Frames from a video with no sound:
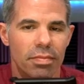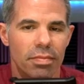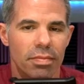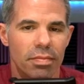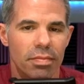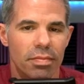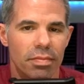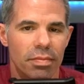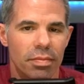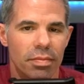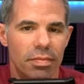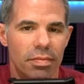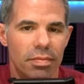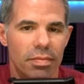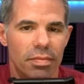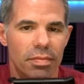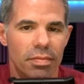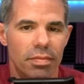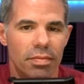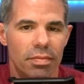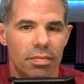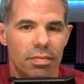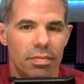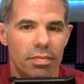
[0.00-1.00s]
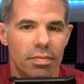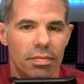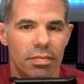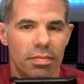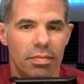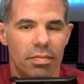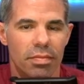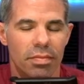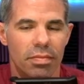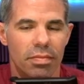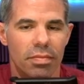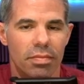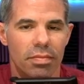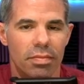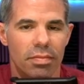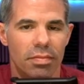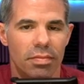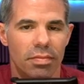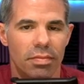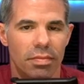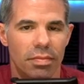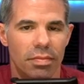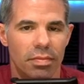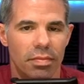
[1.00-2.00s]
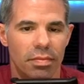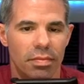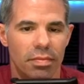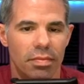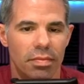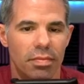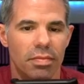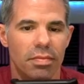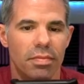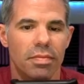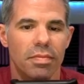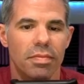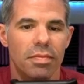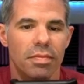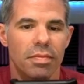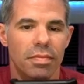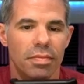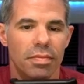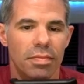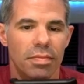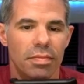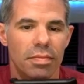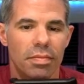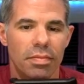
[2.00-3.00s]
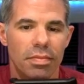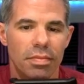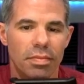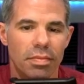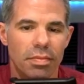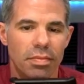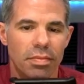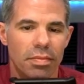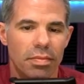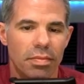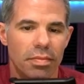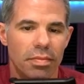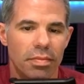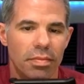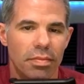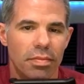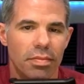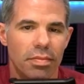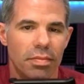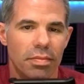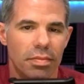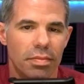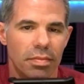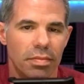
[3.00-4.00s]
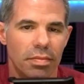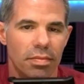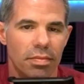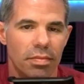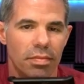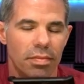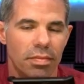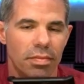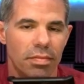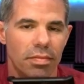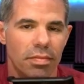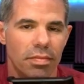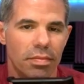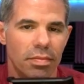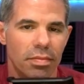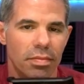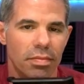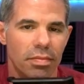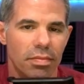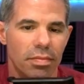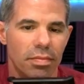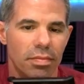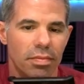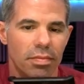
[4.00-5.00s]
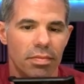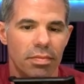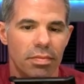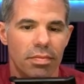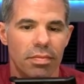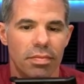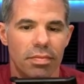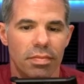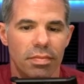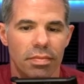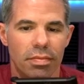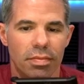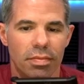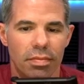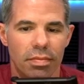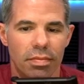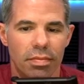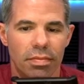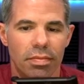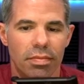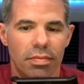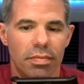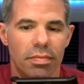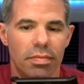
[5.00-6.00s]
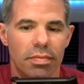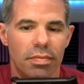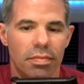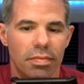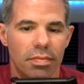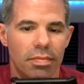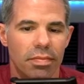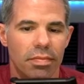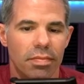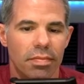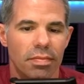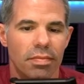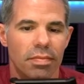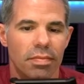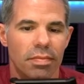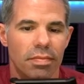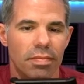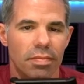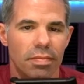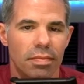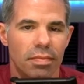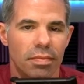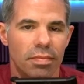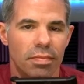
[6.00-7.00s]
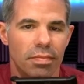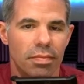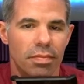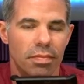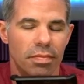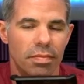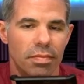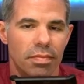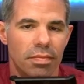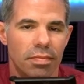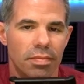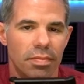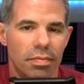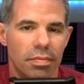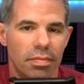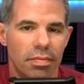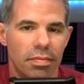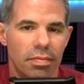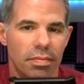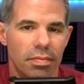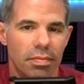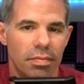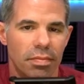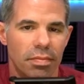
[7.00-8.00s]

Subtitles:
This person isn't speaking.